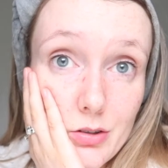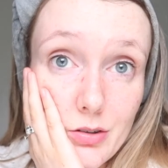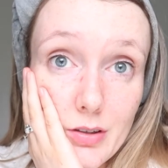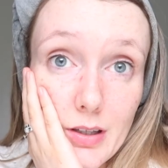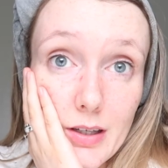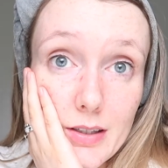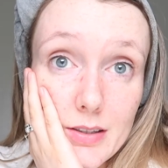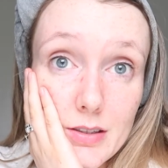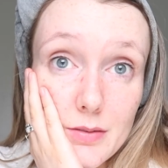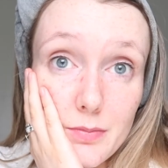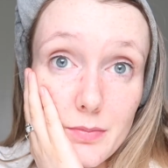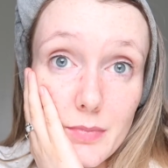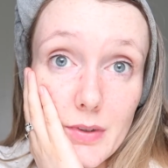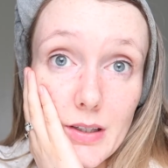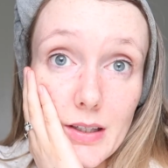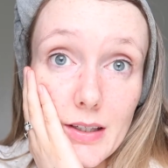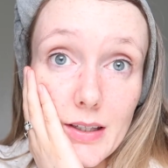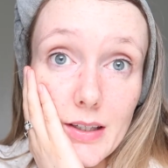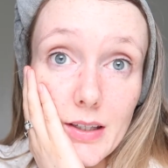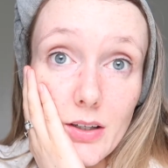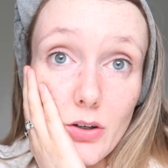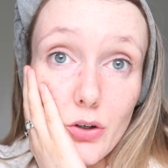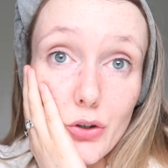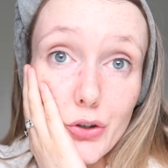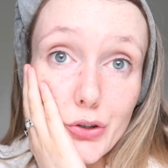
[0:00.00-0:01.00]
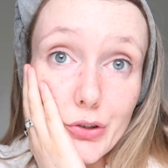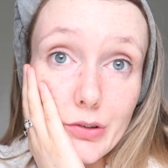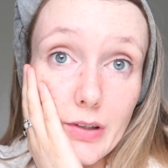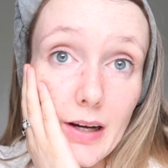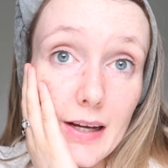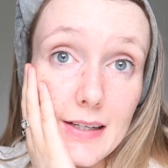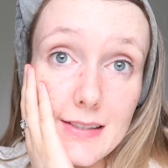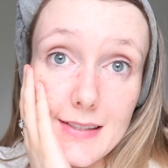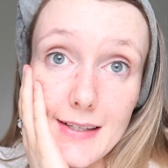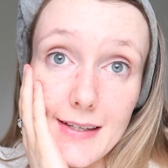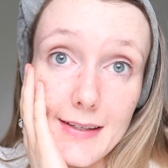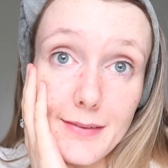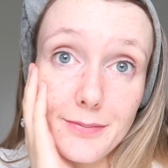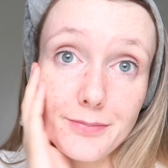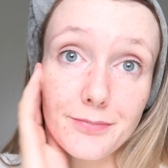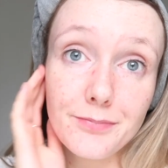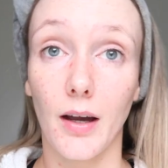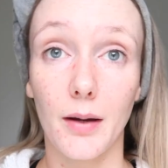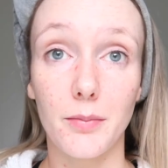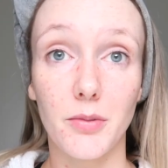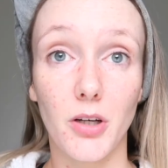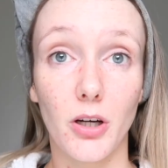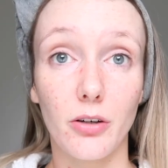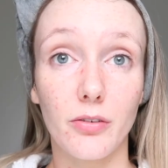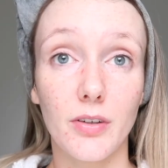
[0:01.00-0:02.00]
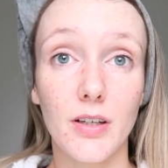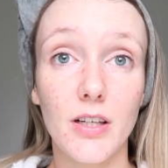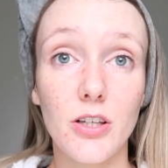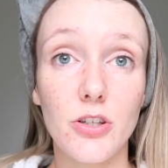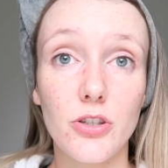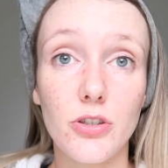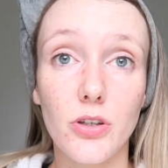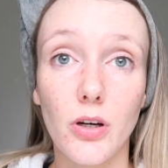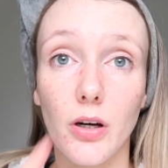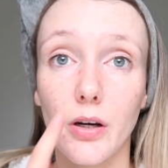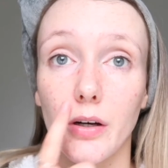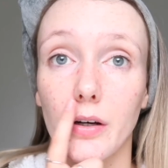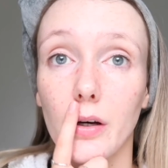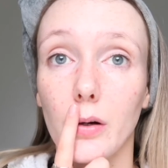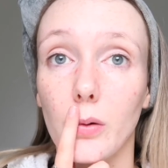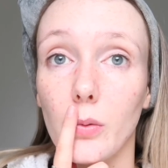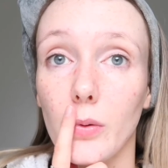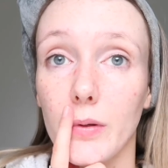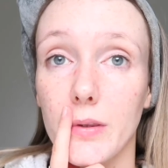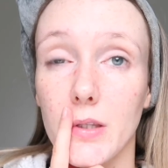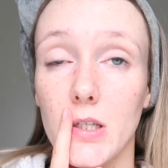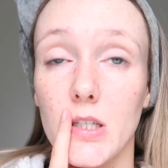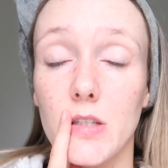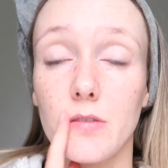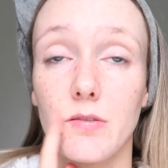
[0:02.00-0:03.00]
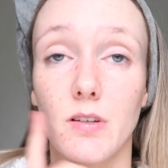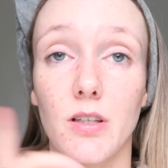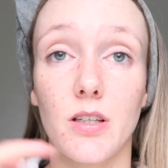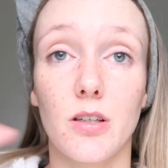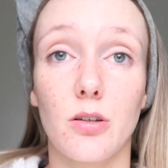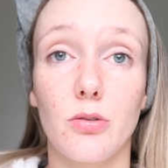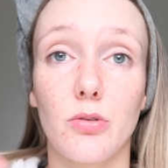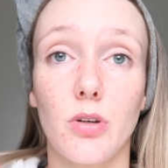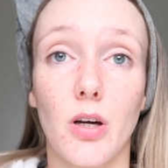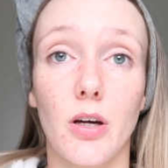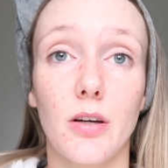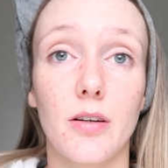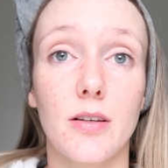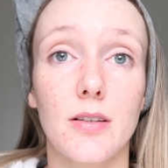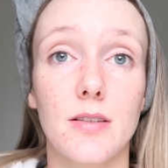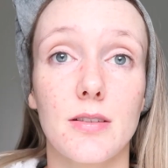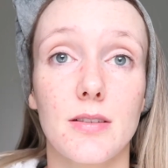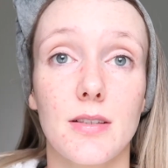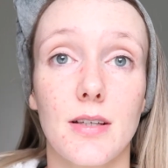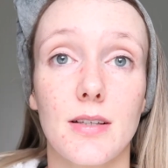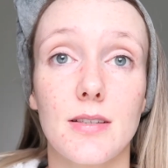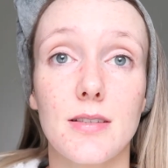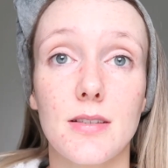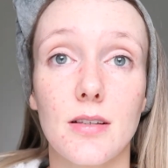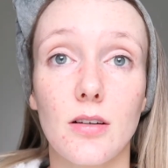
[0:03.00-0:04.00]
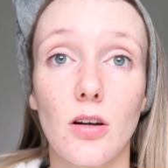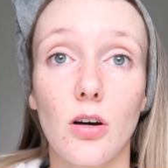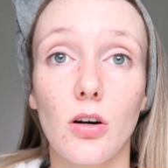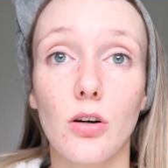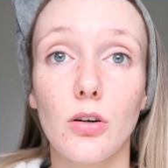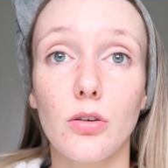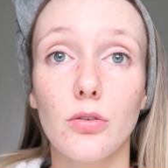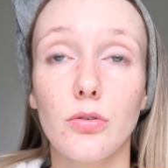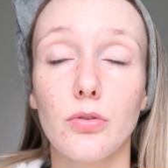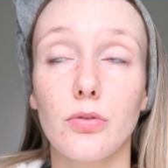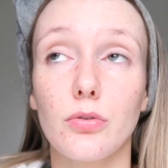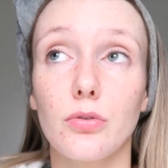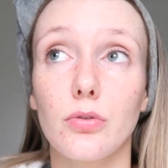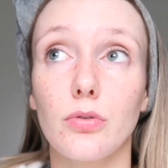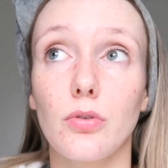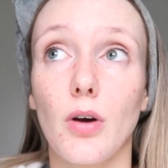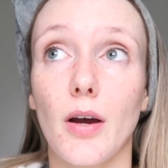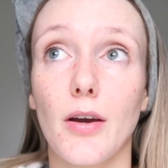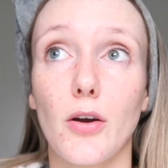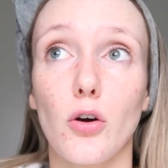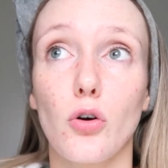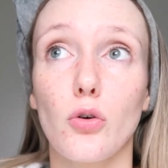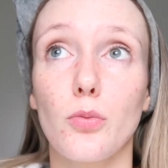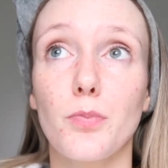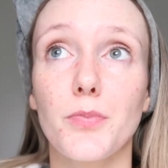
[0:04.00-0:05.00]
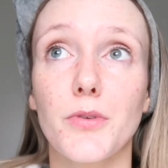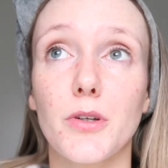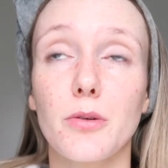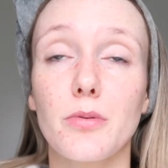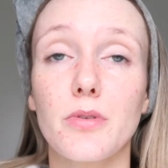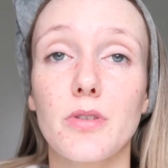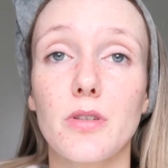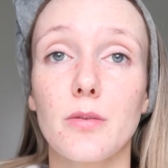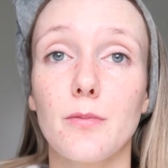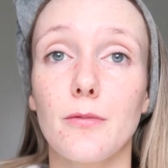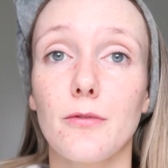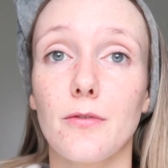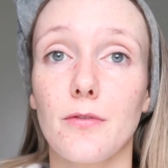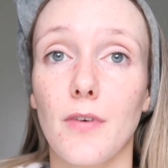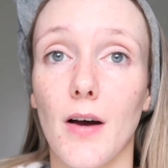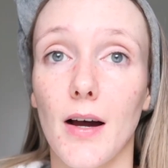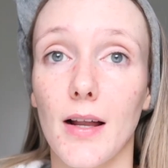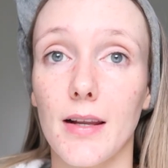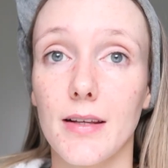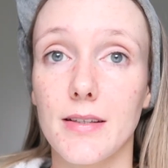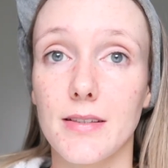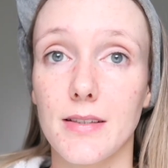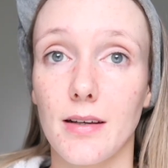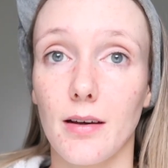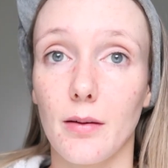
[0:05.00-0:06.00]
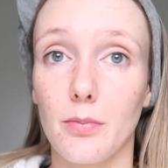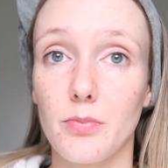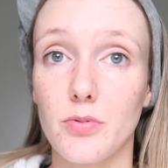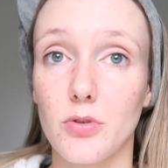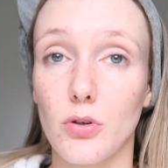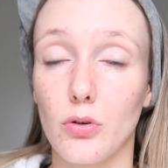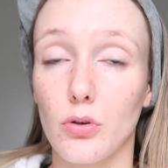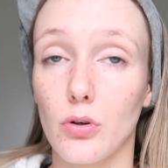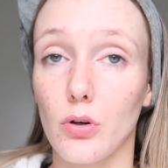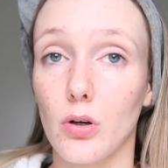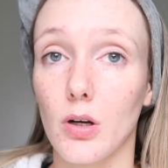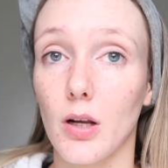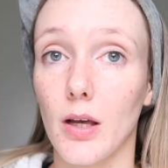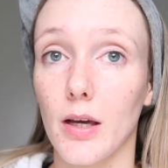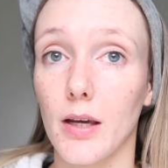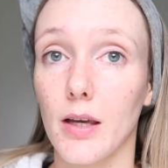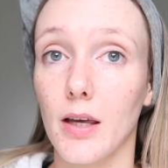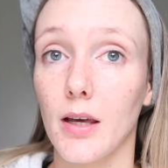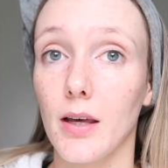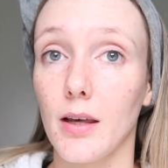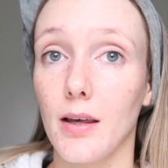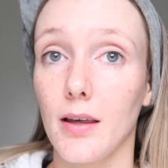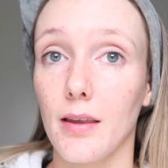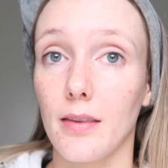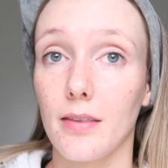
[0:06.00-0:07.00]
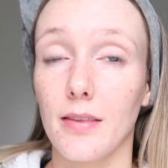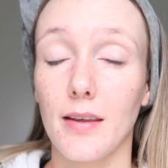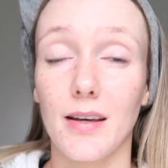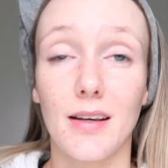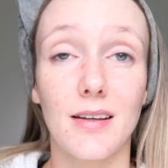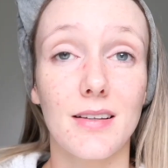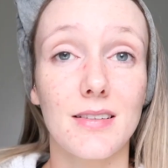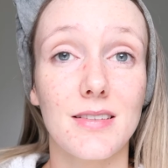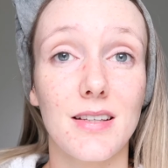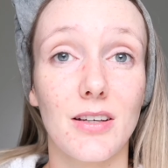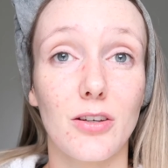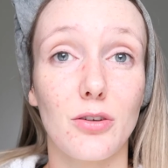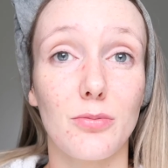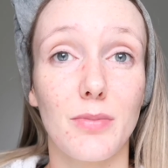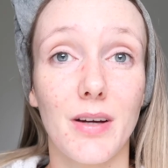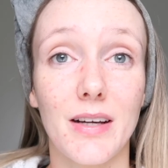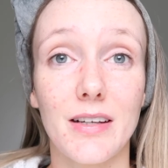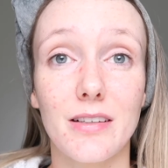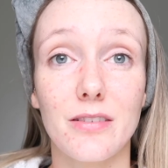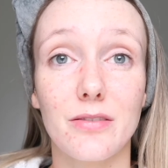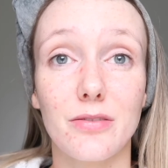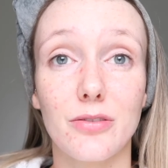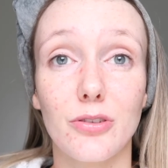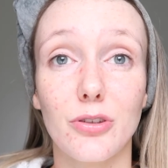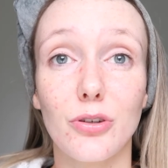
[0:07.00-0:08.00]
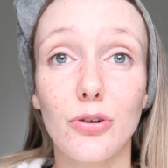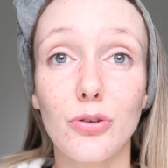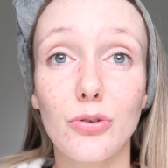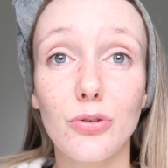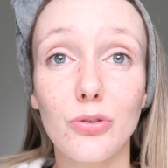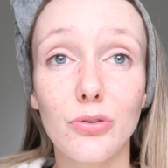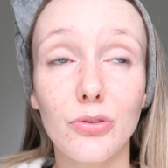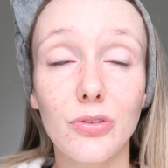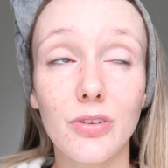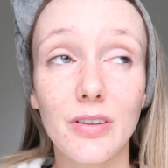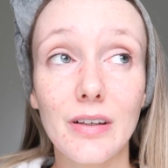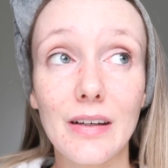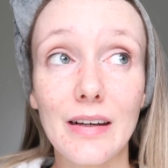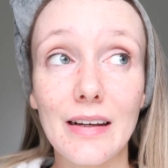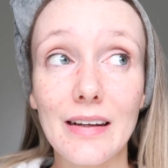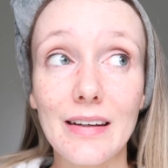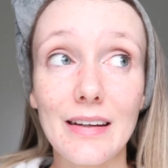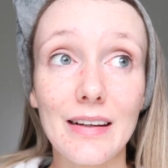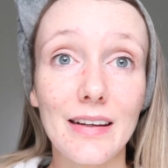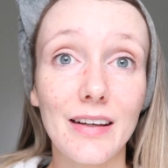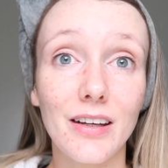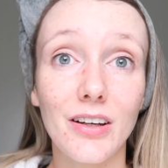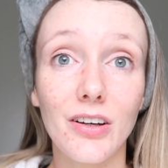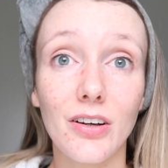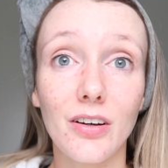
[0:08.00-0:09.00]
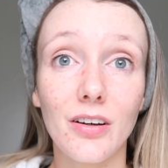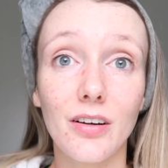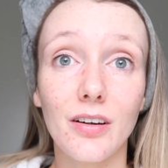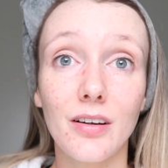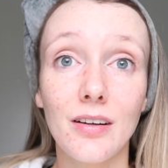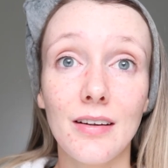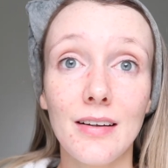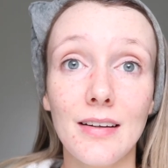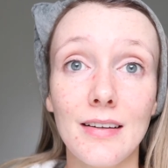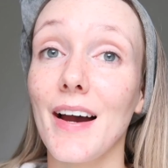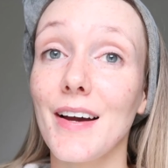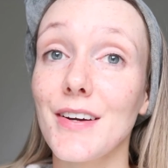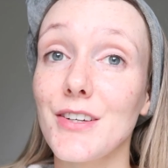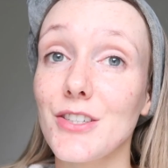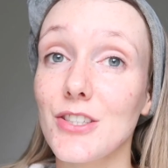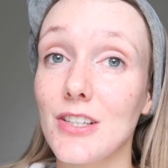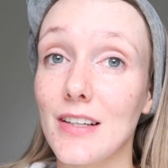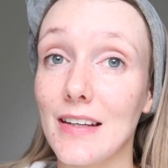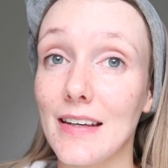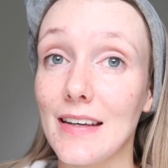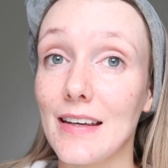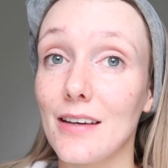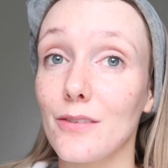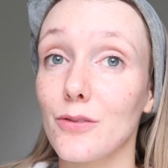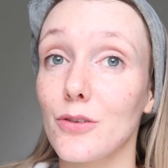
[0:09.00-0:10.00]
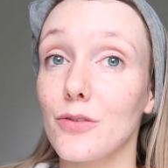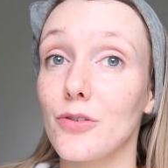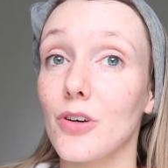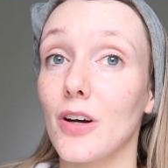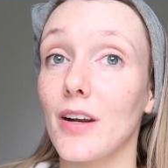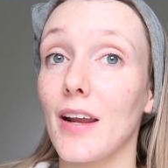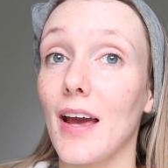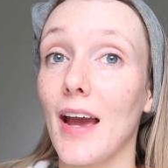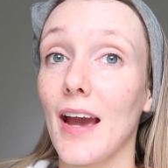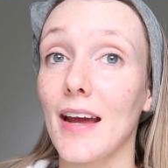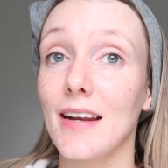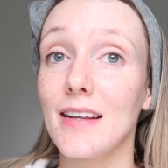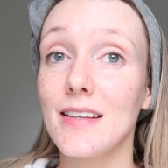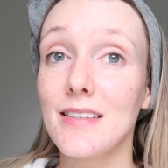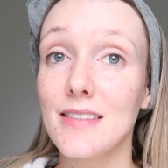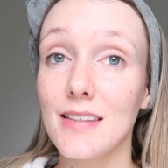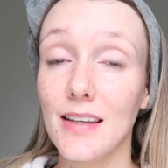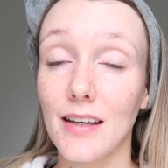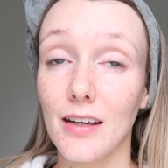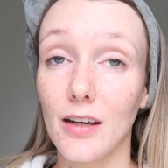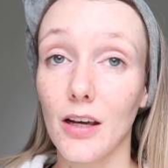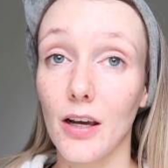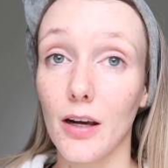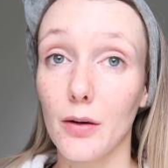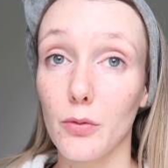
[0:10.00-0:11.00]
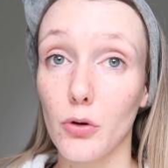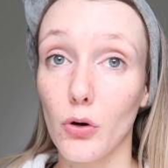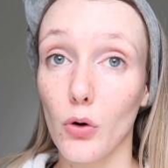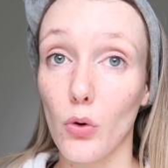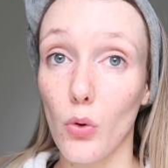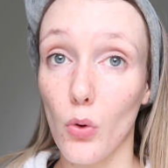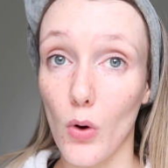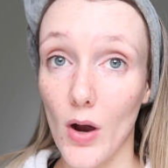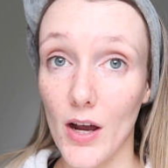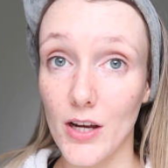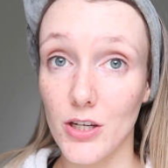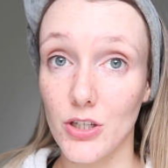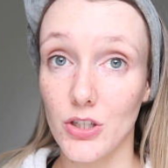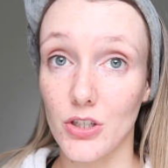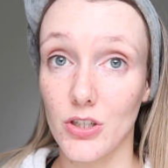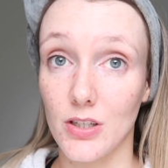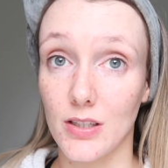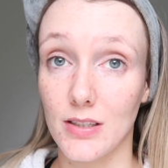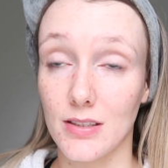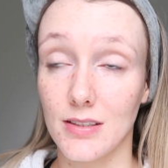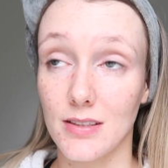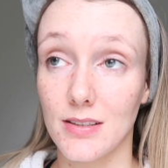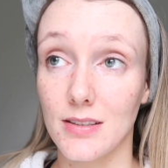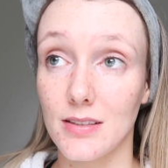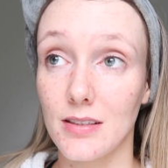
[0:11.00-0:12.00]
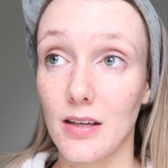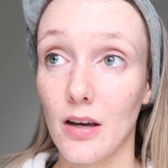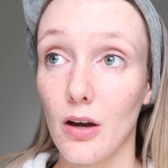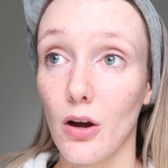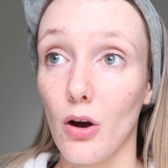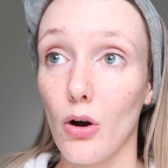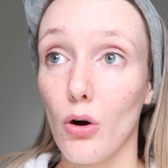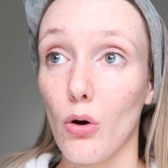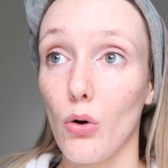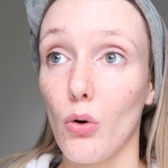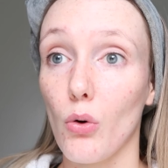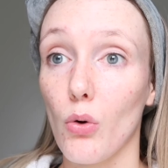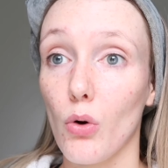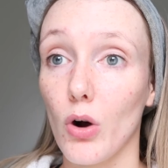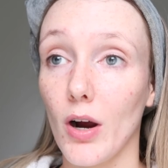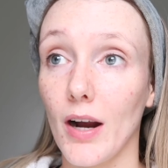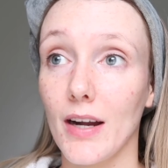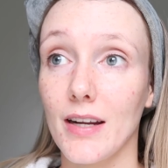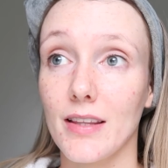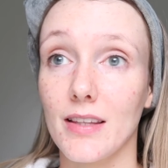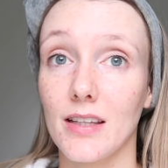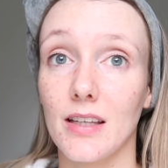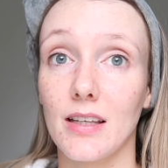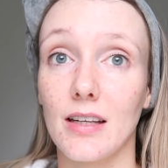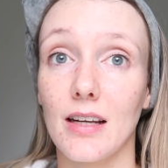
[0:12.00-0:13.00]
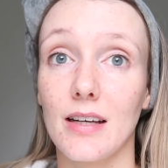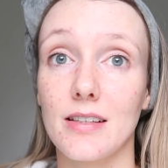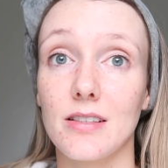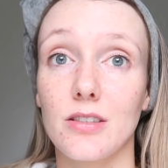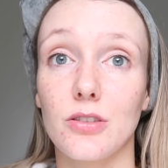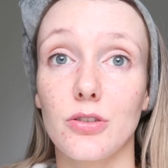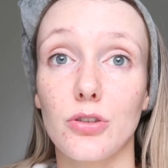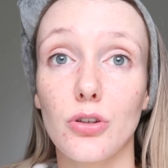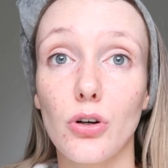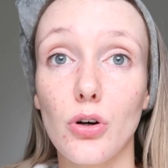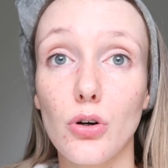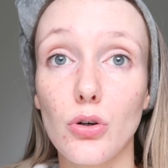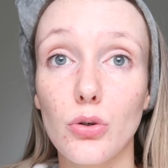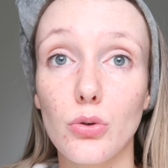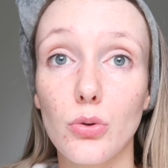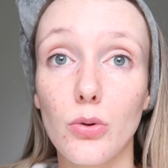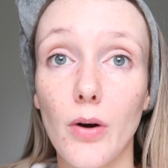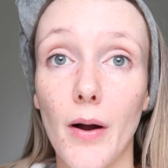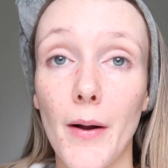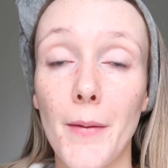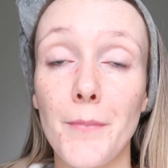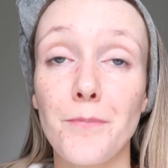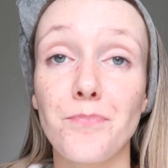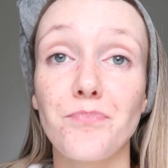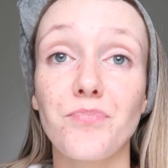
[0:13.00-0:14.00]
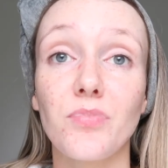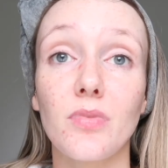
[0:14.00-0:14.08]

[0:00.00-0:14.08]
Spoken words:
that's me unready. I'm not really sure what this video now consisted of. I hope there was some valid tips or like things that you might have known in here. Actually, if you've got any skincare questions or anything you'd like to know,